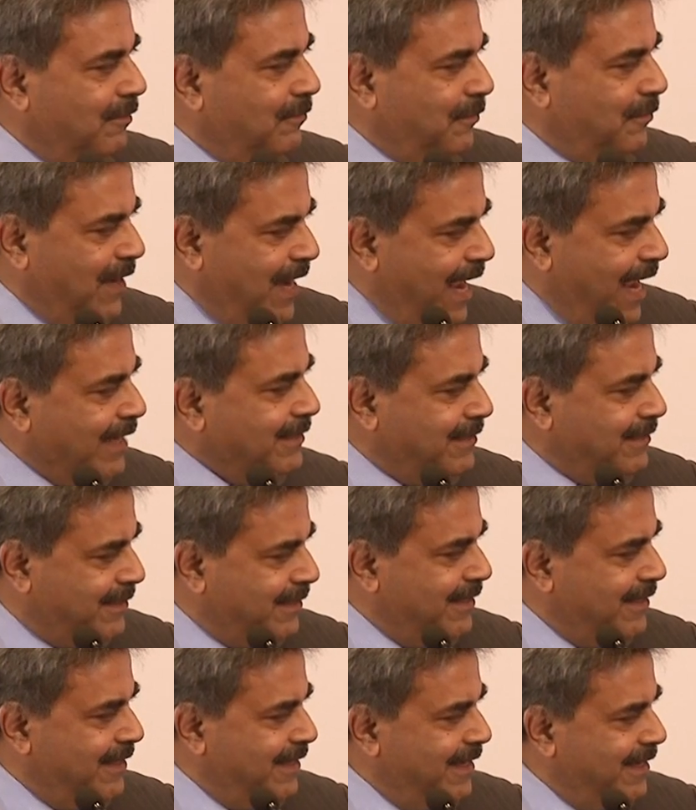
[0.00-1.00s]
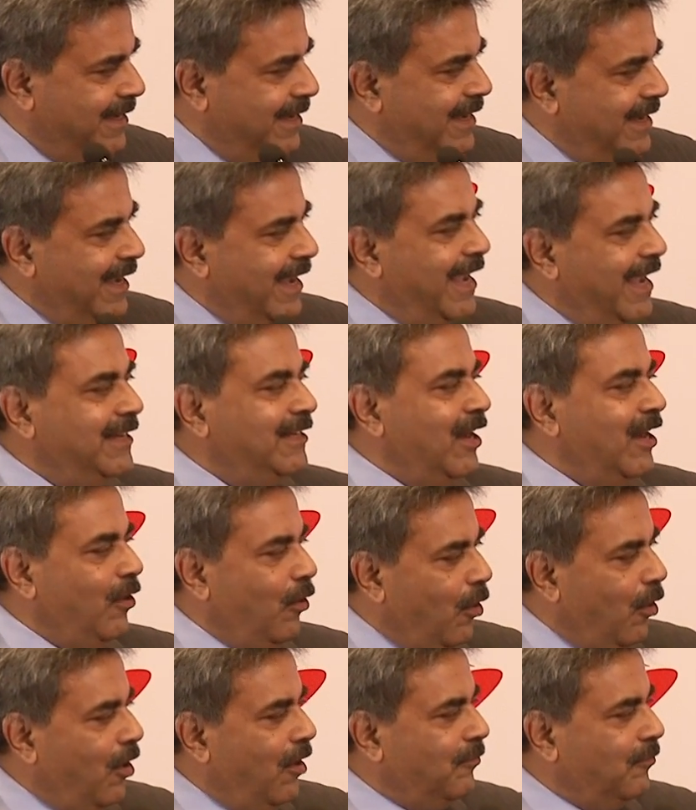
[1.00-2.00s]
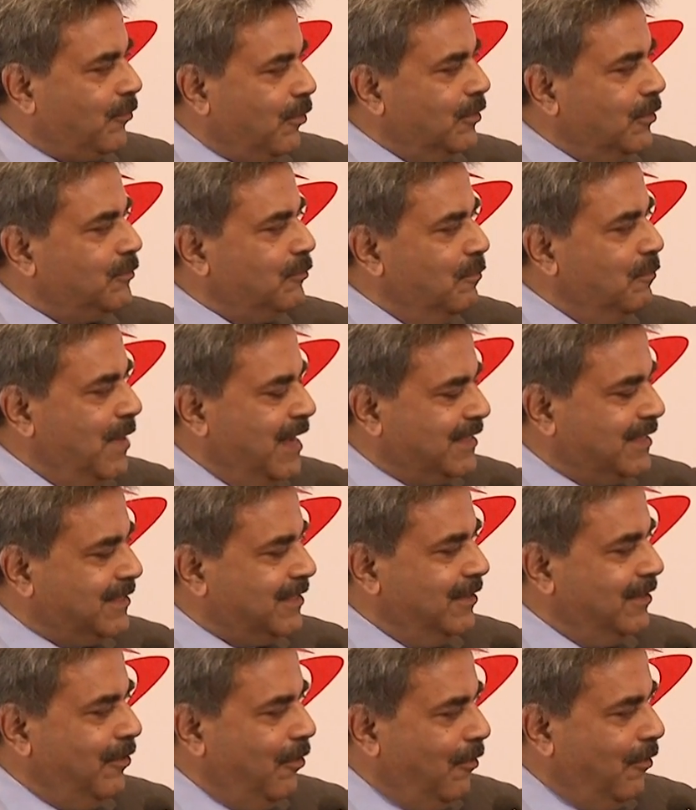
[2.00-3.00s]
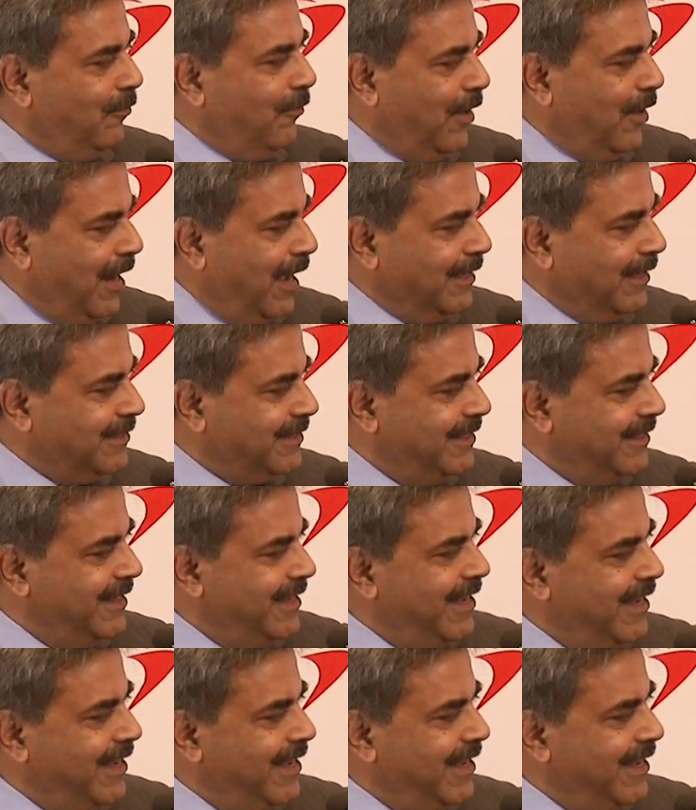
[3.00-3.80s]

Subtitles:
finance. And the law, of course, who makes law for us.